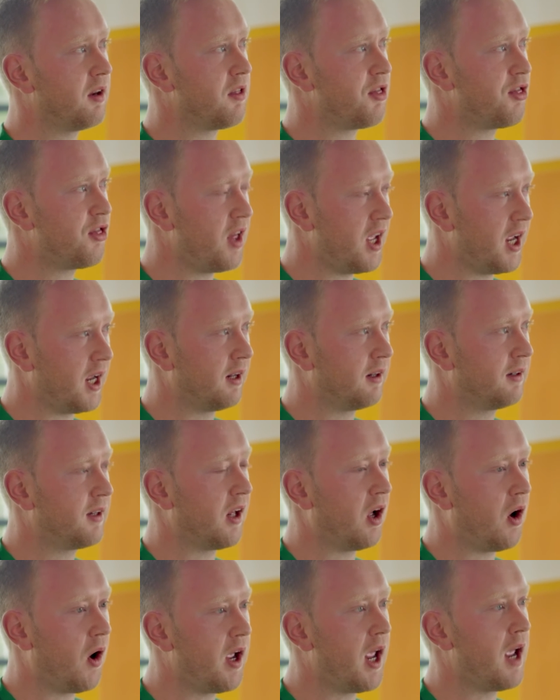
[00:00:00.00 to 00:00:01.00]
thing
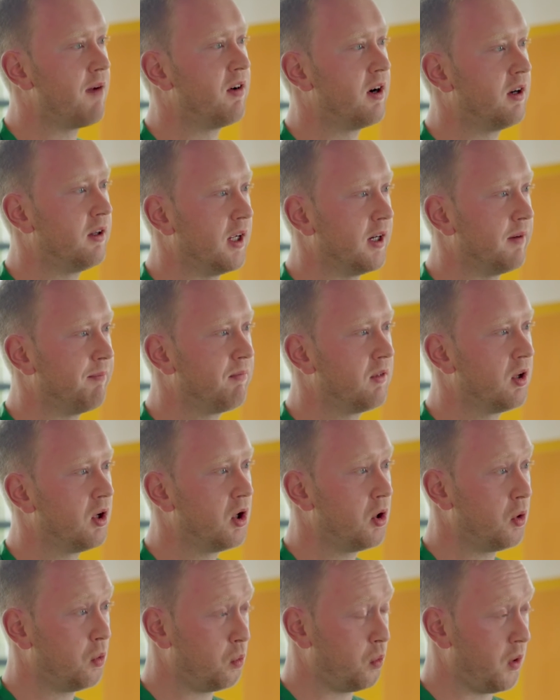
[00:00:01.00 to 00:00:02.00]
that I ever did
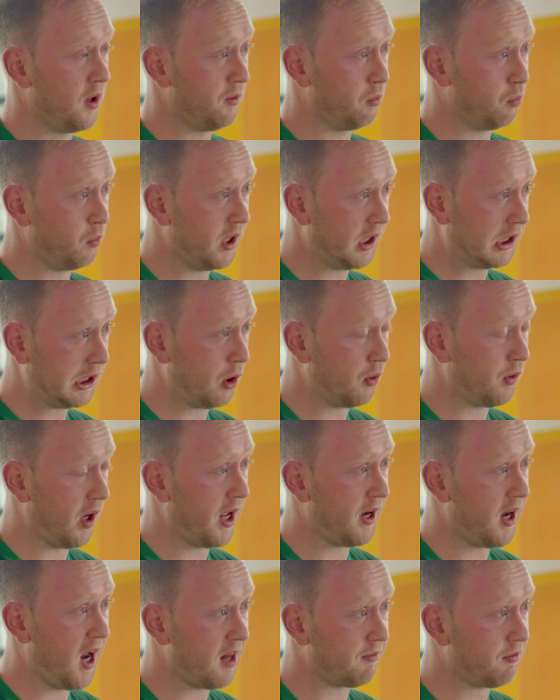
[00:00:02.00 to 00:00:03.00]
was reach out
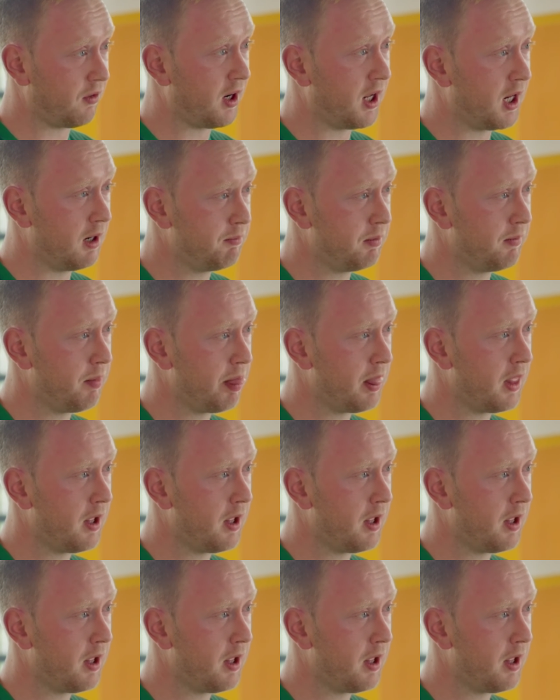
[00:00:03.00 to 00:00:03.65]
and ask for help.